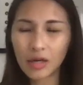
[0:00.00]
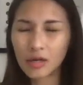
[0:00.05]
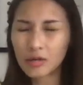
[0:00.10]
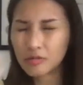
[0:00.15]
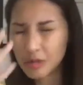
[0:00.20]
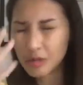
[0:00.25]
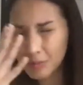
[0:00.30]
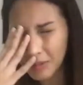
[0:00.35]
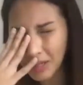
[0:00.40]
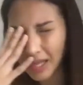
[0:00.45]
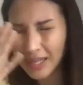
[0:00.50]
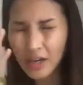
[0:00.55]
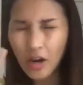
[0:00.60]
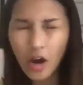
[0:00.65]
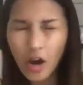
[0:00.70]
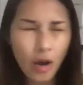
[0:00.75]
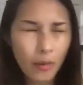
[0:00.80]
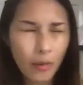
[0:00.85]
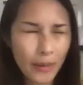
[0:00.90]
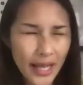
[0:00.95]
reply
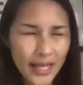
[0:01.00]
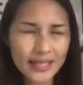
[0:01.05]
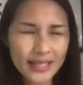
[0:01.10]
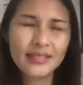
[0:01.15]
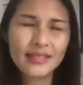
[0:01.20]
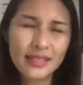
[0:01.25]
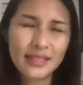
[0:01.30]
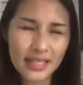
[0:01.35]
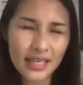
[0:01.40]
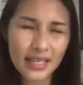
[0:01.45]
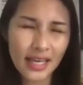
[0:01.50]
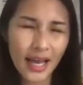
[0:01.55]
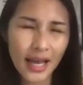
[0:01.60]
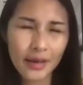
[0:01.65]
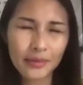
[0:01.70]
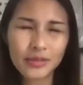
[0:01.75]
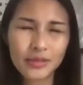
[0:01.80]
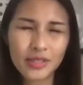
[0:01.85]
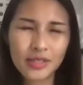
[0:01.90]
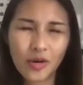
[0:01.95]
comments,
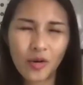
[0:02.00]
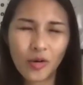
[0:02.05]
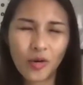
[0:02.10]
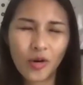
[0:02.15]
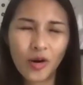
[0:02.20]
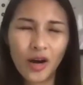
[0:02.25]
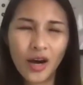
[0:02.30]
DMs, or